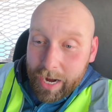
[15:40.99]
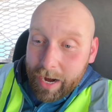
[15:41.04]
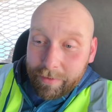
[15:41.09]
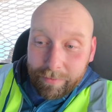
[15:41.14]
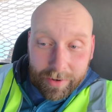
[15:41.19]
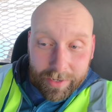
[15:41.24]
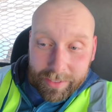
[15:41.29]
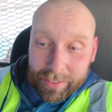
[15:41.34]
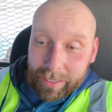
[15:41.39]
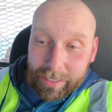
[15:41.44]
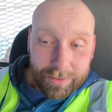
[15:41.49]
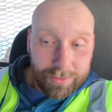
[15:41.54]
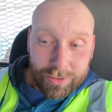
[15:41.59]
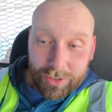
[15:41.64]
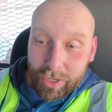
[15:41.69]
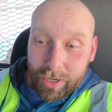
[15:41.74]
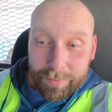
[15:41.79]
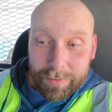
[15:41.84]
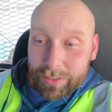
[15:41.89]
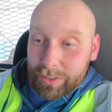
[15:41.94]
and everything. It
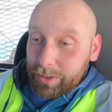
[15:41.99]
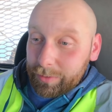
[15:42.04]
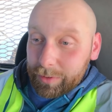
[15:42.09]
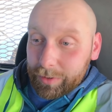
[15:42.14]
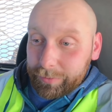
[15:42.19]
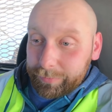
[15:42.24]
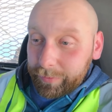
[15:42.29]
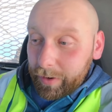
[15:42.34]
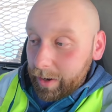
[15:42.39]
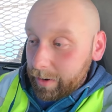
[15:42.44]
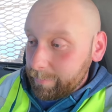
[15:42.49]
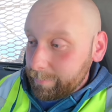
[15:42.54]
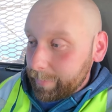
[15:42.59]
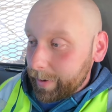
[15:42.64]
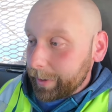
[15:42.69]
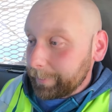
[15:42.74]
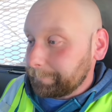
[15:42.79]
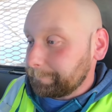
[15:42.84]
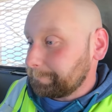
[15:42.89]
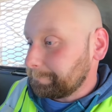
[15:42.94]
was going to be so much fun,
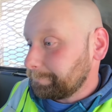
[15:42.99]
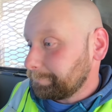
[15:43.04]
but